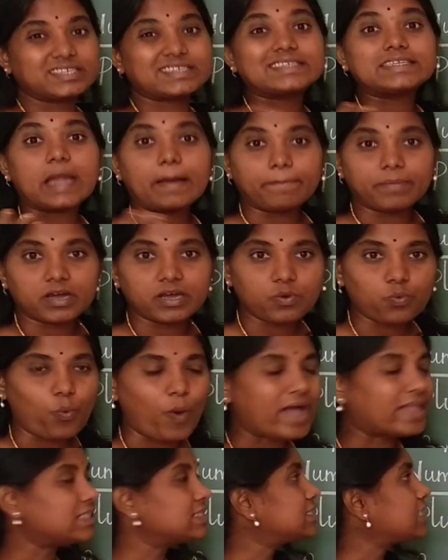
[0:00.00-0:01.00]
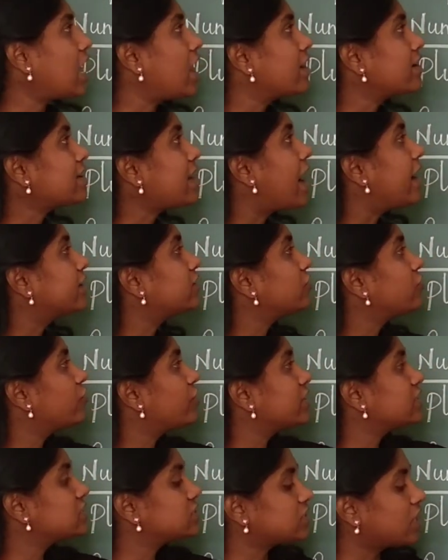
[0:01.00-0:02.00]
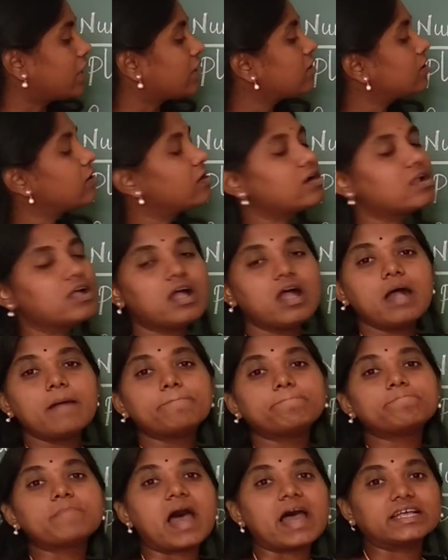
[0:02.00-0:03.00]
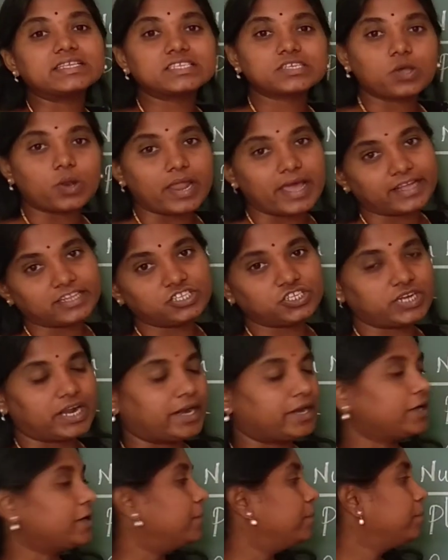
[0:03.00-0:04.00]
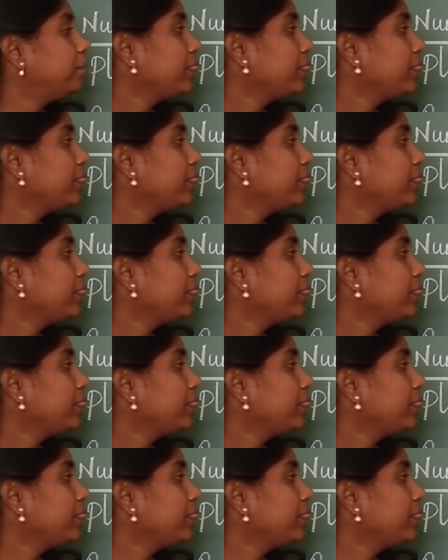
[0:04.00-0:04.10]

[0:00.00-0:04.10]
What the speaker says: stubborn ones are categorized under masculine gender.